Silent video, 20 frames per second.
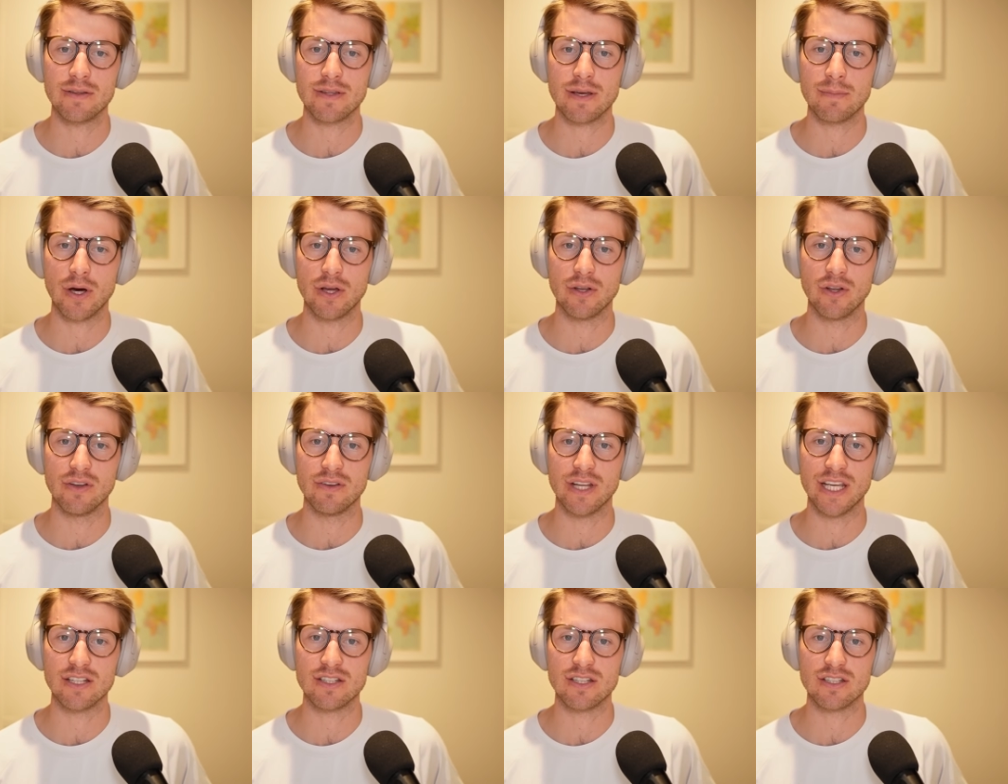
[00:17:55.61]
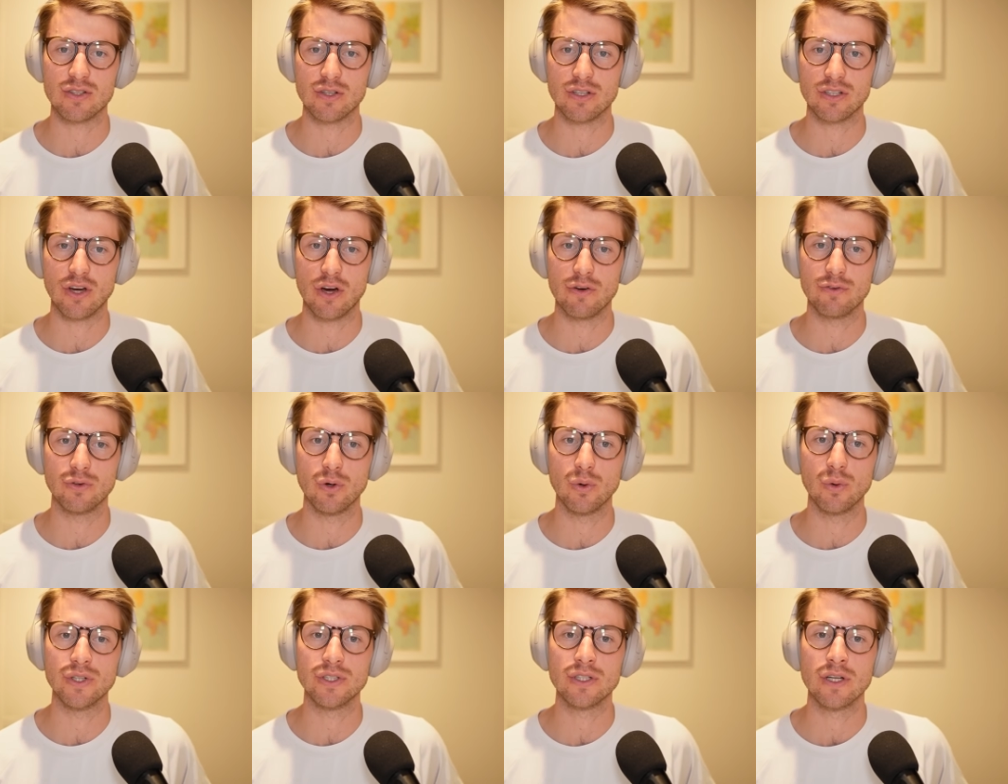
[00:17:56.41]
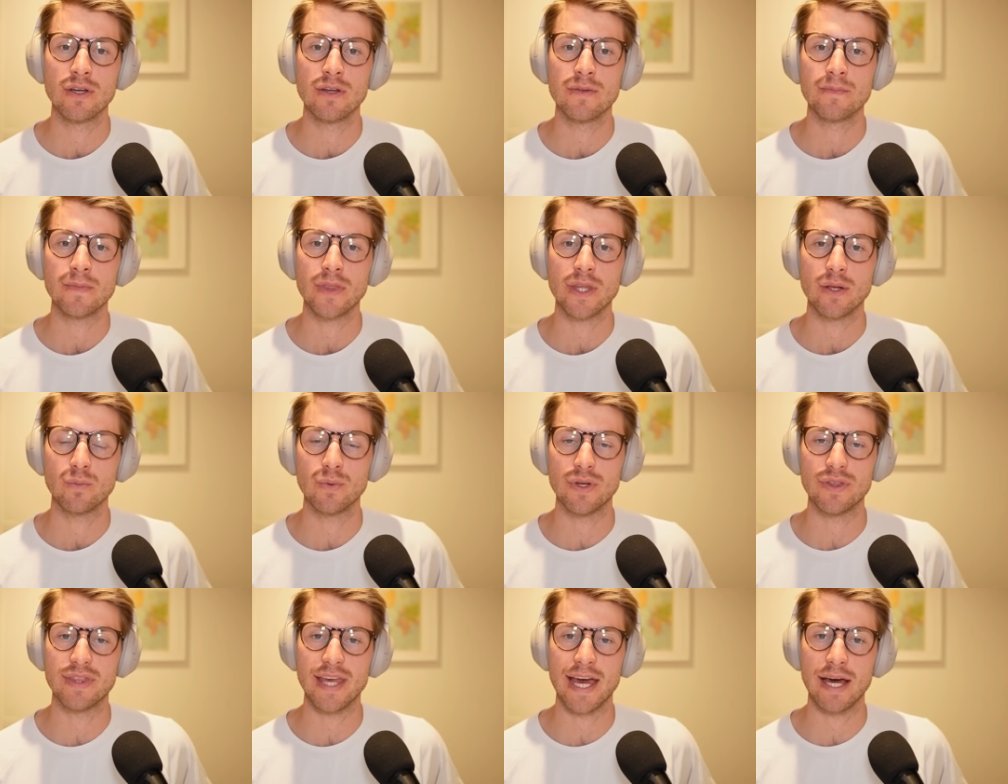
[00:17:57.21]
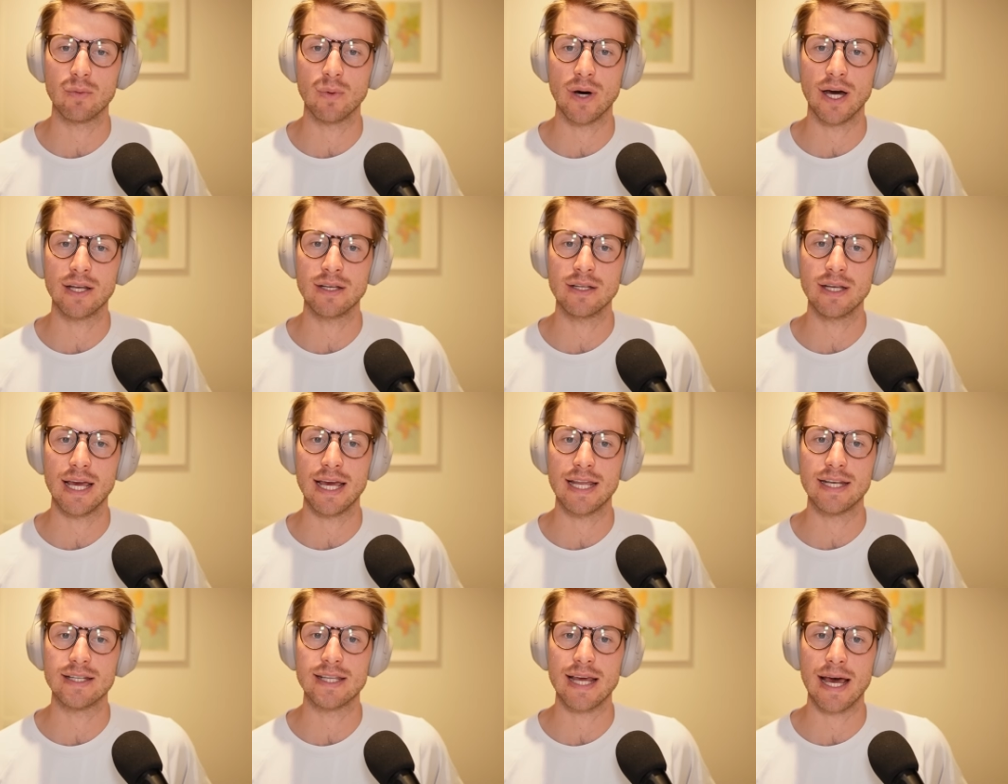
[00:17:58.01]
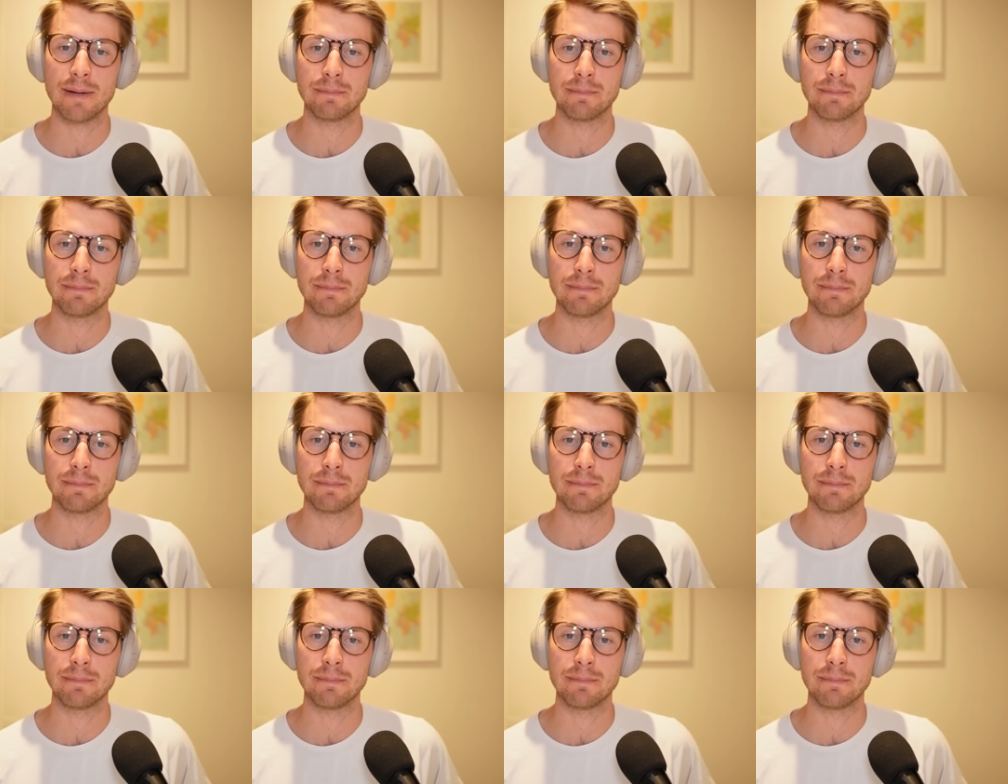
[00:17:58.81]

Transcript: They might not need to sort of go forward with that one. And